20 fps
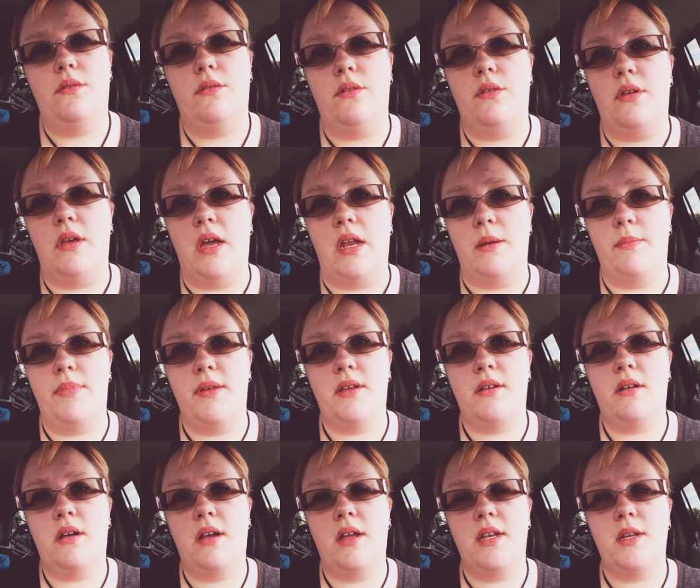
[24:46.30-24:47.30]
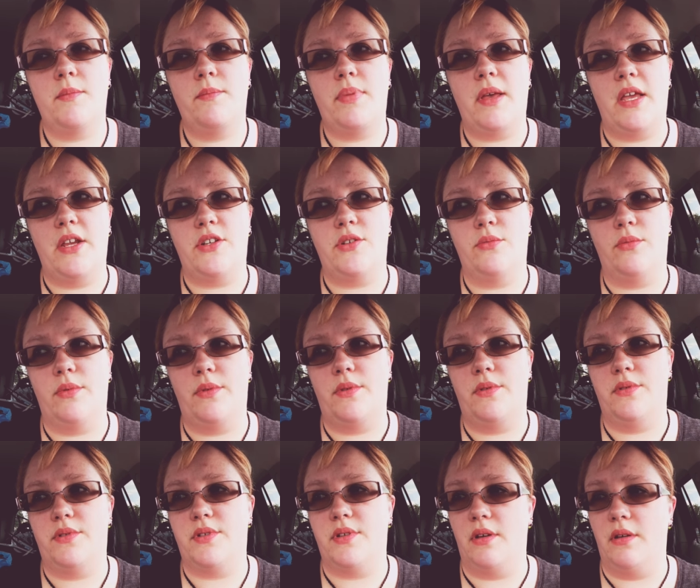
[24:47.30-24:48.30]
You gotta be kind and patient with
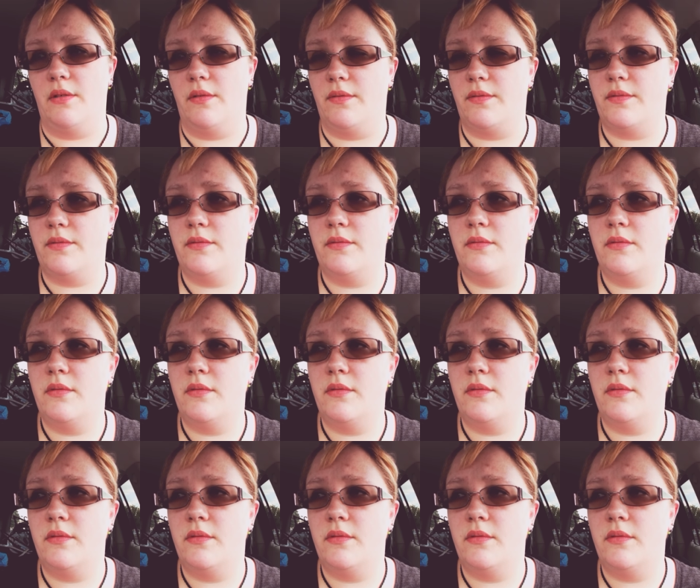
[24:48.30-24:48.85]
yourself.